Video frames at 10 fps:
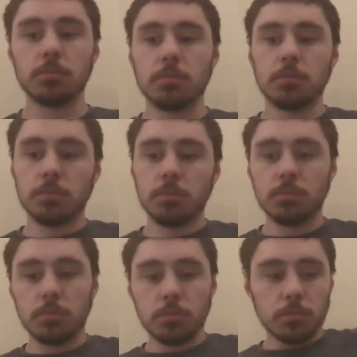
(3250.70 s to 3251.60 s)
You can.
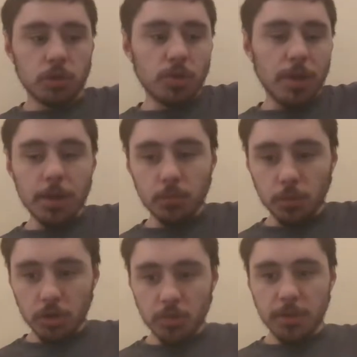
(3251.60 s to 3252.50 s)
100%. I'm like, no
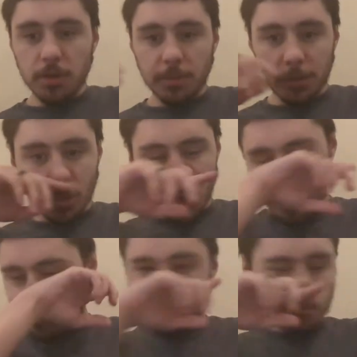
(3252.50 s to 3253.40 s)
way.
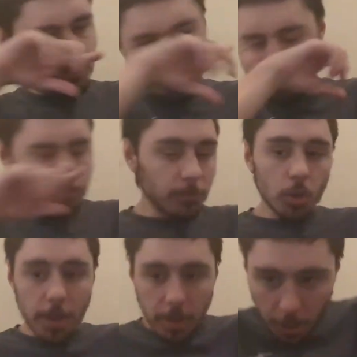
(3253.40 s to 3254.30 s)
No way. I don't believe it. And
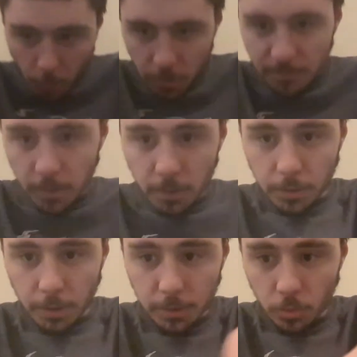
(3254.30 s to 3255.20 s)
it's like, no, you can.
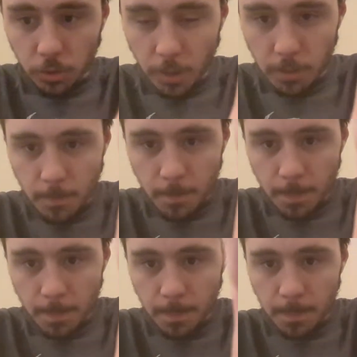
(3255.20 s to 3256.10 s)
You can.